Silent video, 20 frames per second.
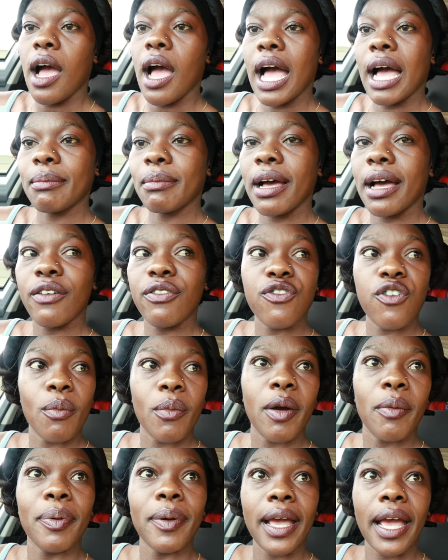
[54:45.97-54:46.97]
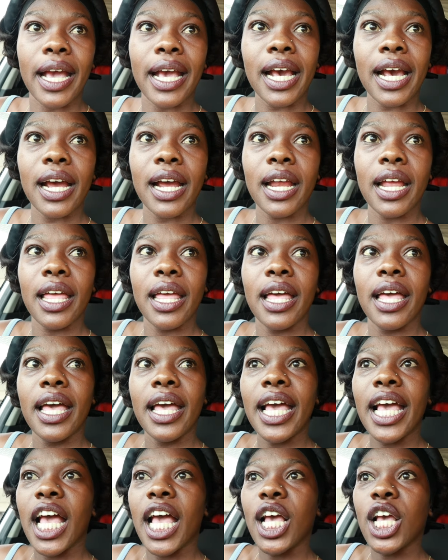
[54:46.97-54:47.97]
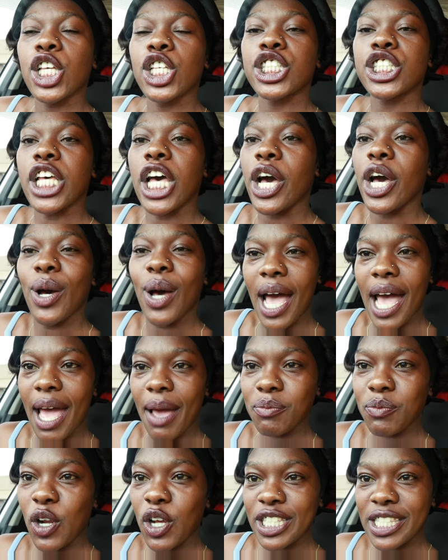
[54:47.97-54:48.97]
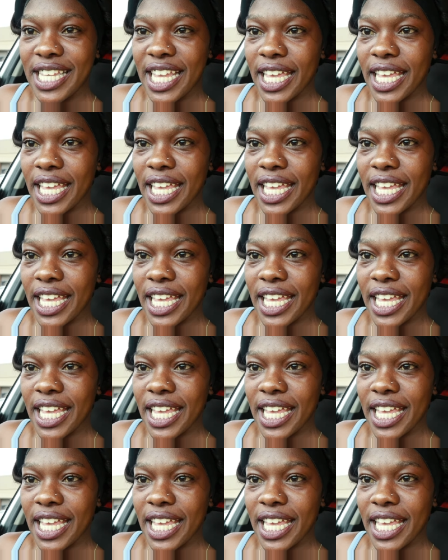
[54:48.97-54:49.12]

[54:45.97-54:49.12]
ama former pack. So I'm not